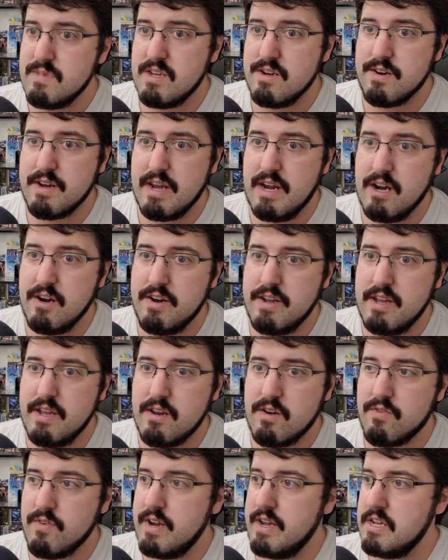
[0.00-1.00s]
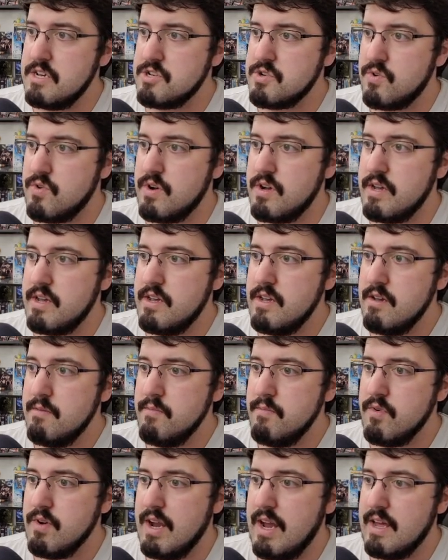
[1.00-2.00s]
Targaryen, Greyjoy,
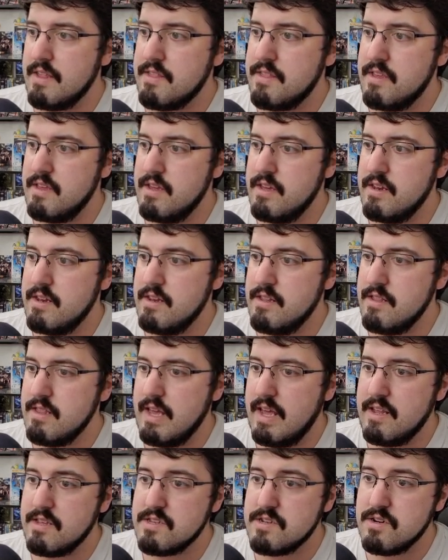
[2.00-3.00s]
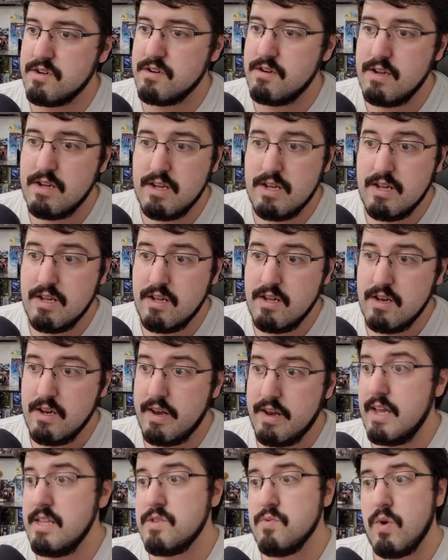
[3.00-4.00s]
Baratheon, Lannister,
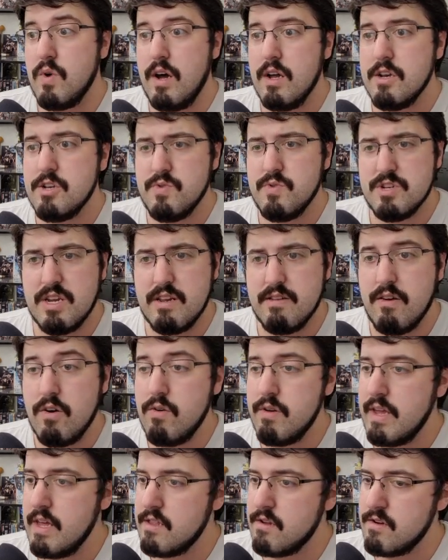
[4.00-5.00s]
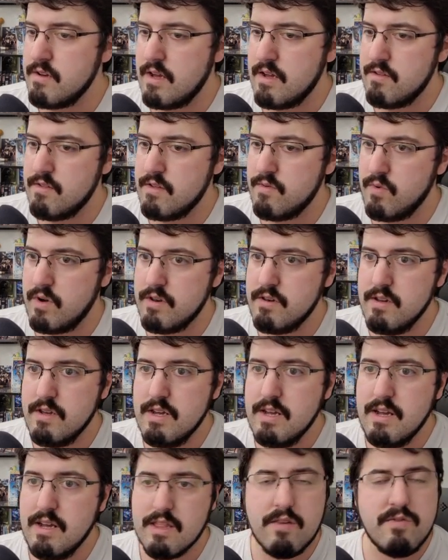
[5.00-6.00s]
Night's Watch, which I, oh yeah, they're one.
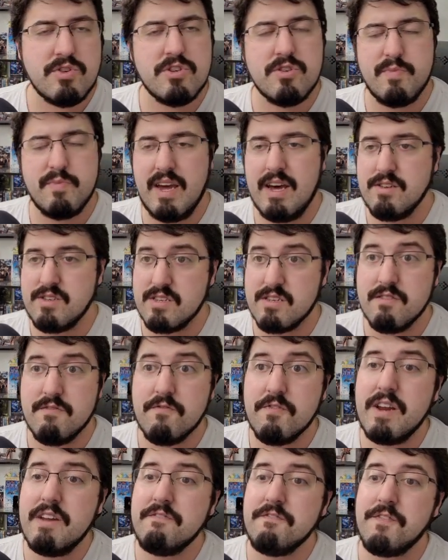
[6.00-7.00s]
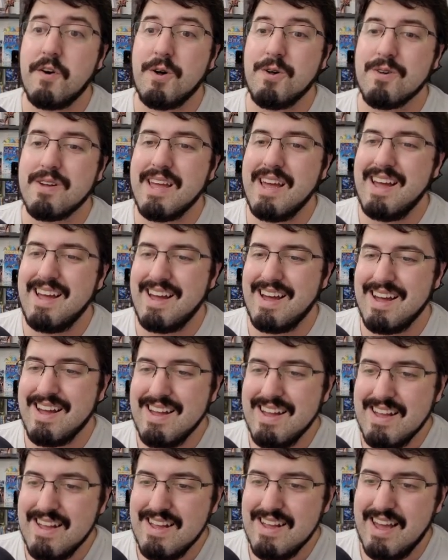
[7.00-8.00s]
I thought it was just going to be houses. Free folk, yeah.
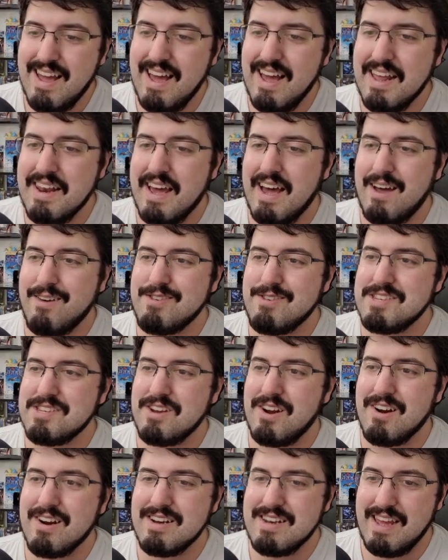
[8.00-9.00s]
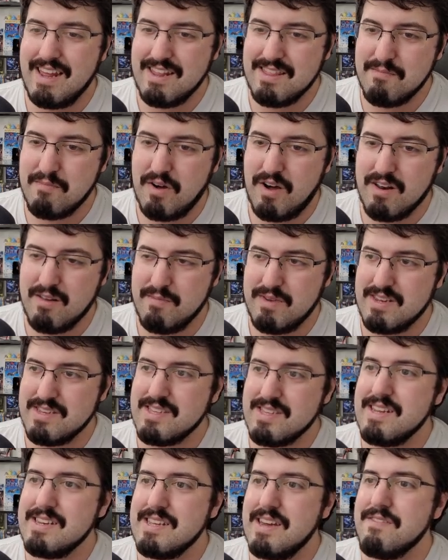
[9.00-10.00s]
And House Stark down at the bottom because
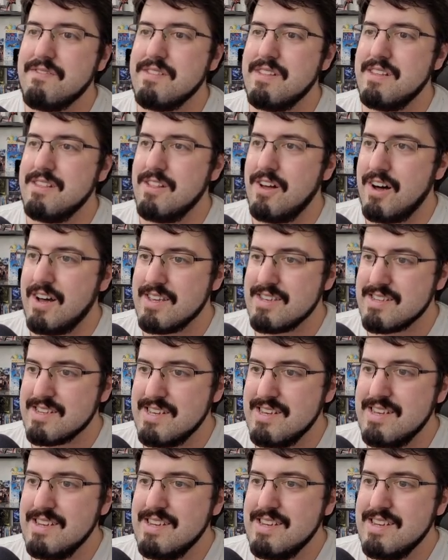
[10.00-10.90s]
they definitely lost.